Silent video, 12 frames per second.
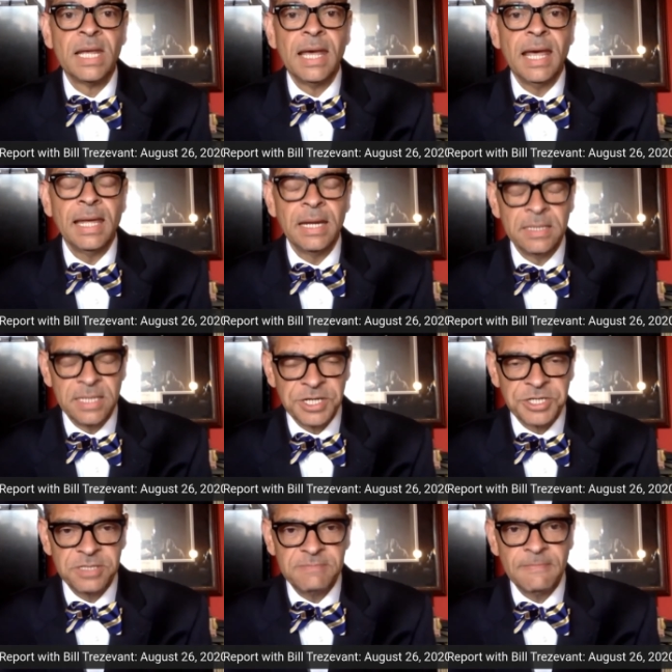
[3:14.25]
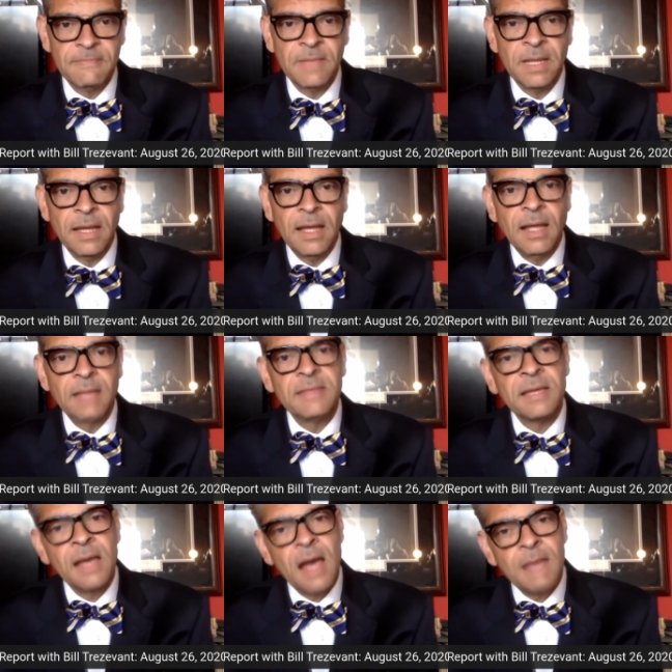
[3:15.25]
In addition, the
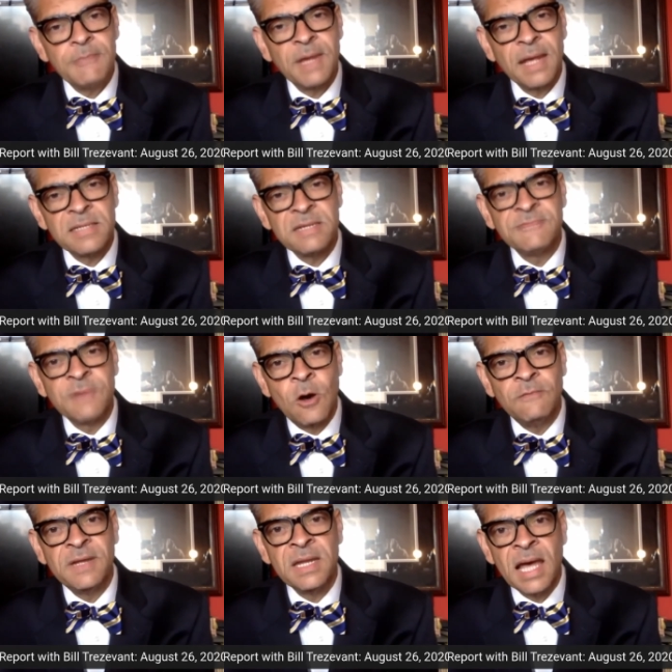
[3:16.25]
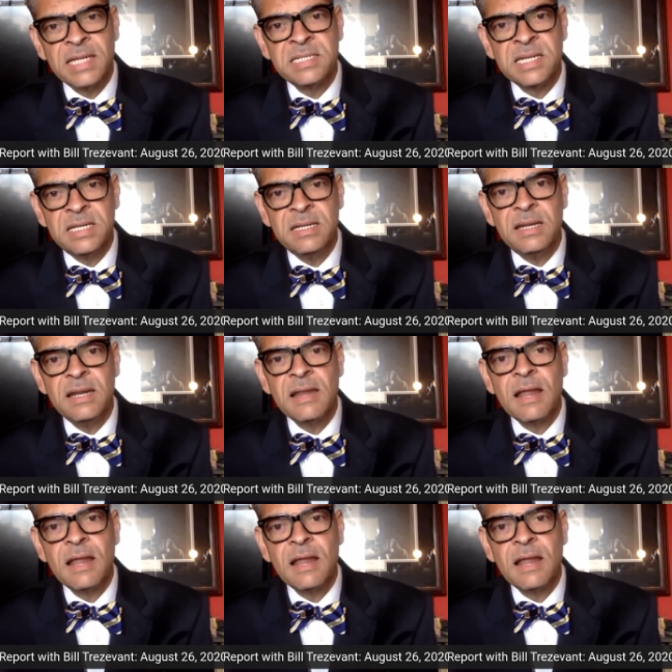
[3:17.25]
comprehensive COVID-19